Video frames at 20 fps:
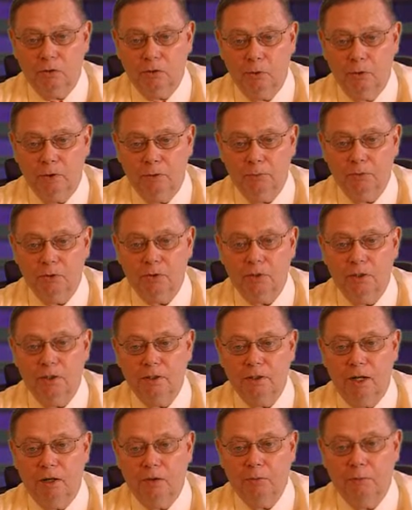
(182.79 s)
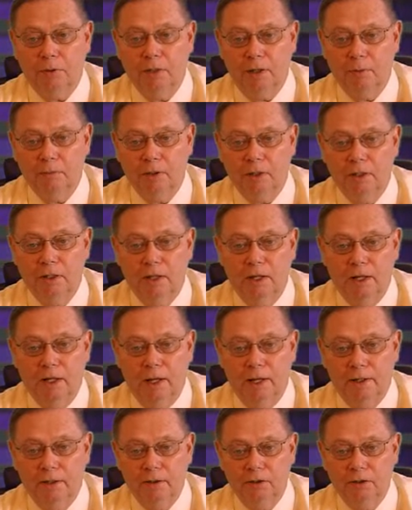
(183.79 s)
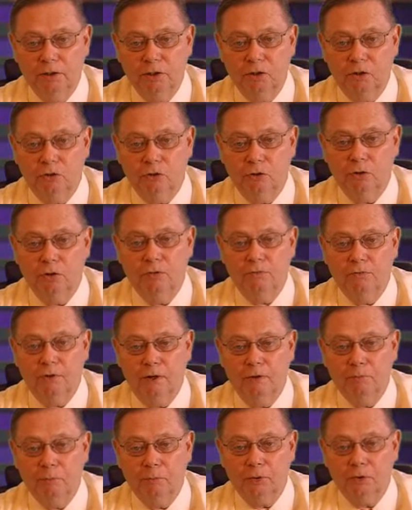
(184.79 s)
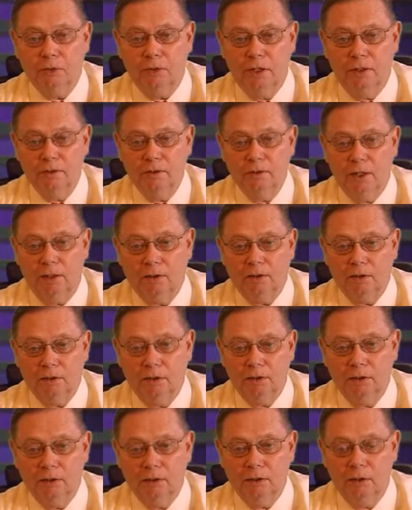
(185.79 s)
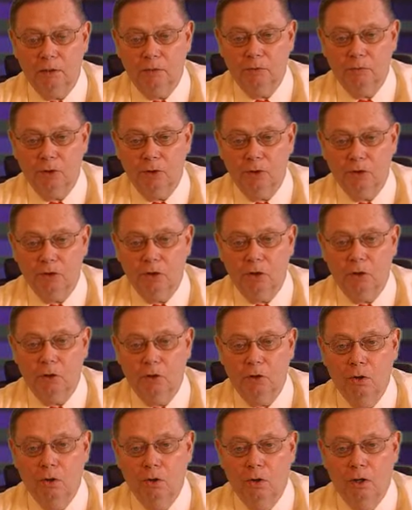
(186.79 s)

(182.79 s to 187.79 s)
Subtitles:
a 20% down payment, and at least a 35% debt-to-income ratio.